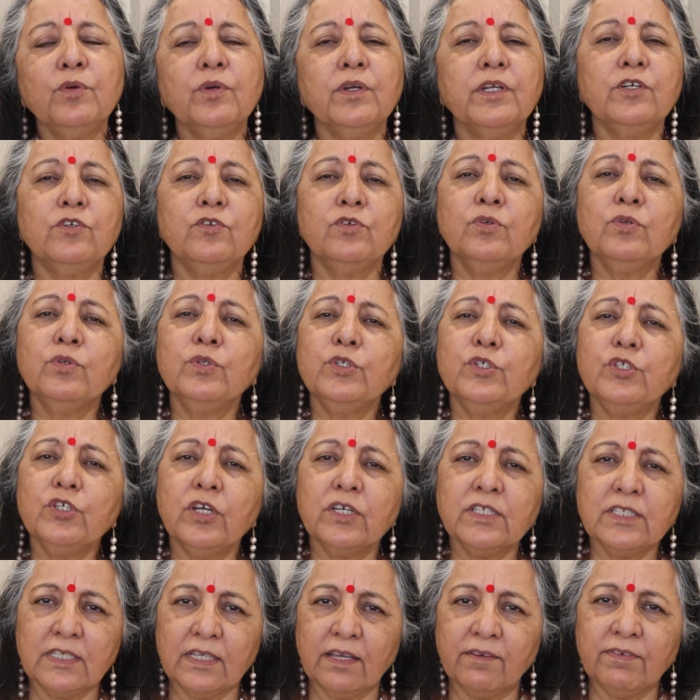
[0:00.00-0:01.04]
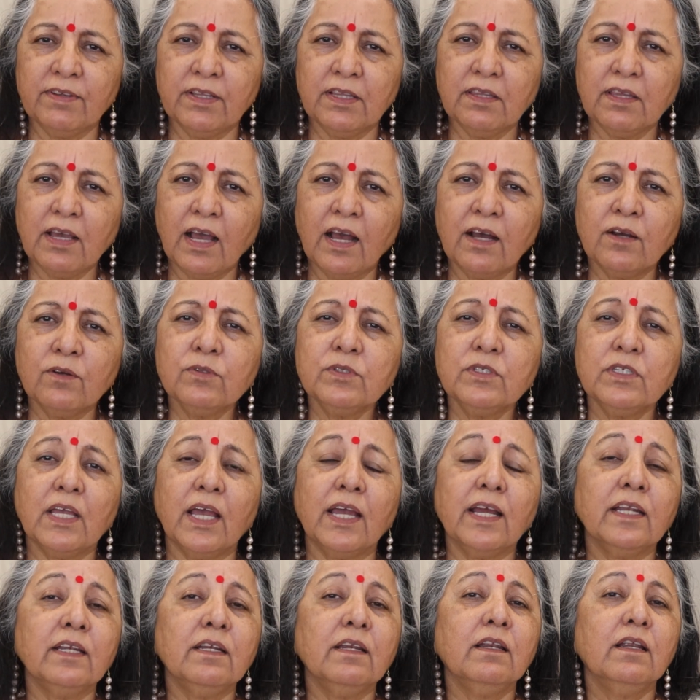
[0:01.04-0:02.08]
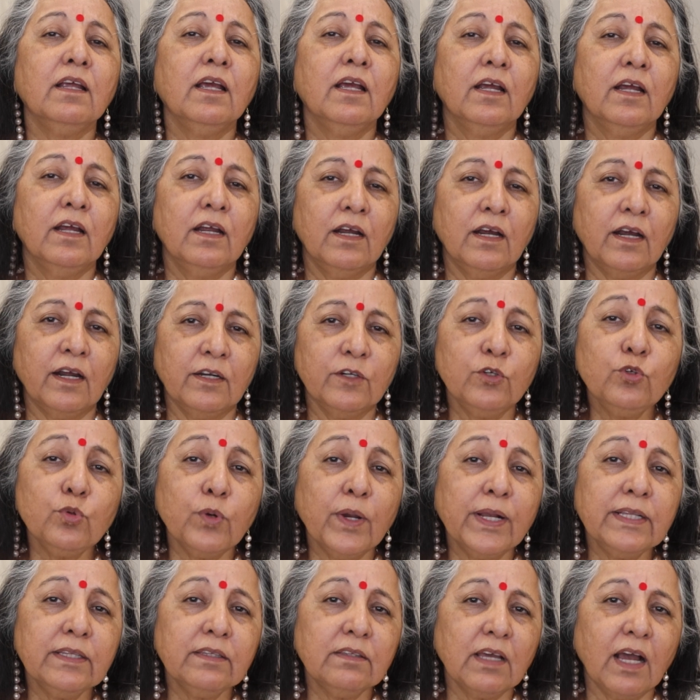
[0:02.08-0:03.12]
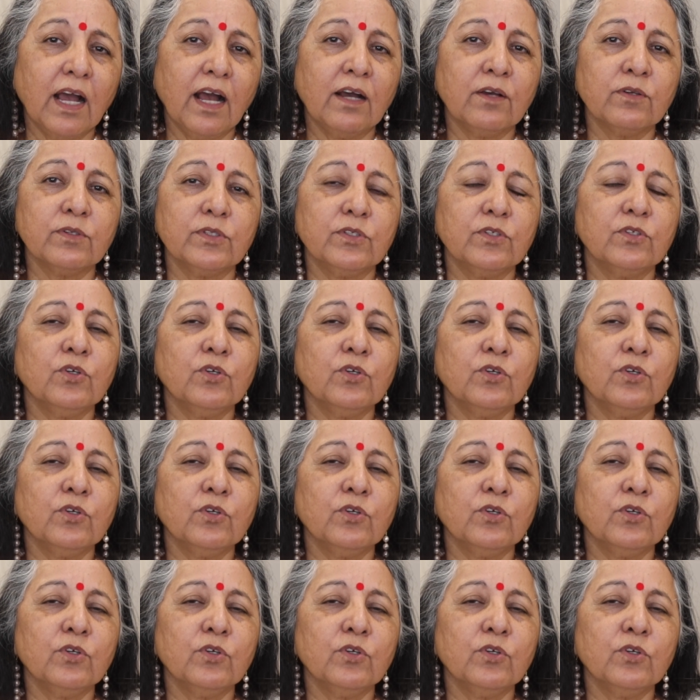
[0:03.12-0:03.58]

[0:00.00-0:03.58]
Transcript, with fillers: It rules your seventh house and uh, twelfth house.